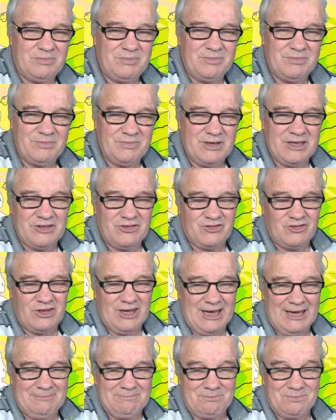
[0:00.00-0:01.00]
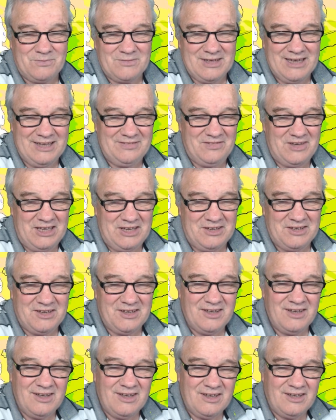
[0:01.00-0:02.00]
But and
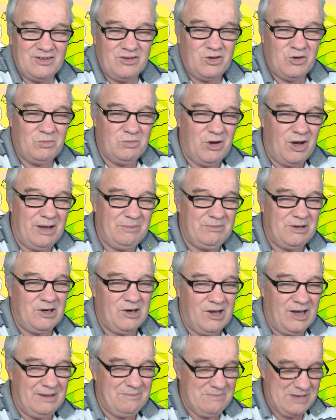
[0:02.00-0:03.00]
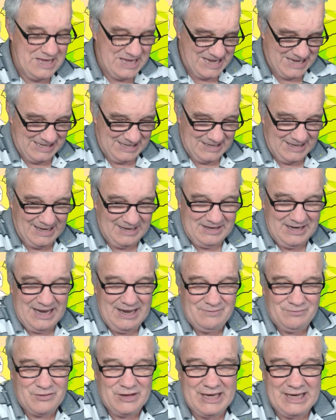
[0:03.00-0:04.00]
then you might be like me and have